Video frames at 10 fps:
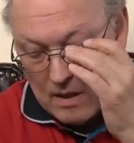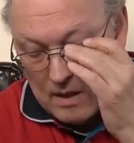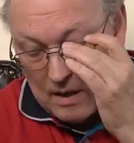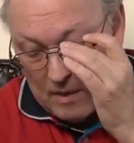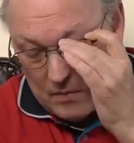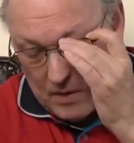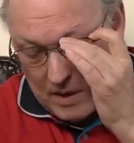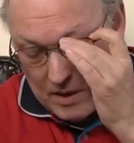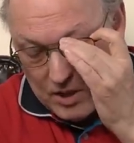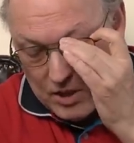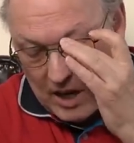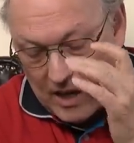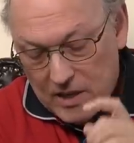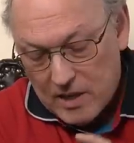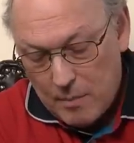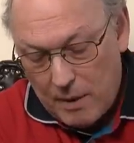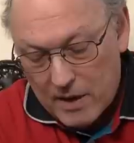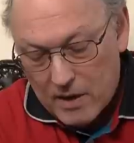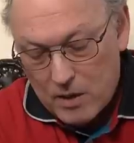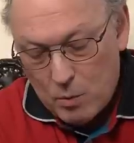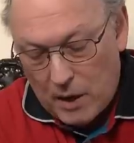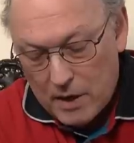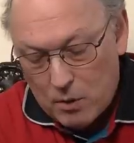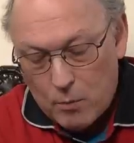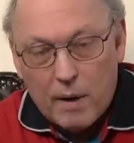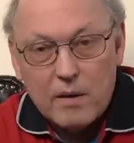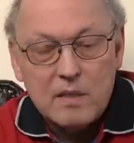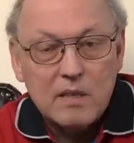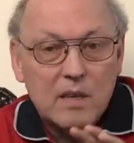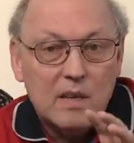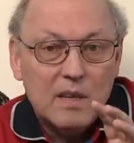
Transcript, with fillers: Um, in charred American white oak barrels,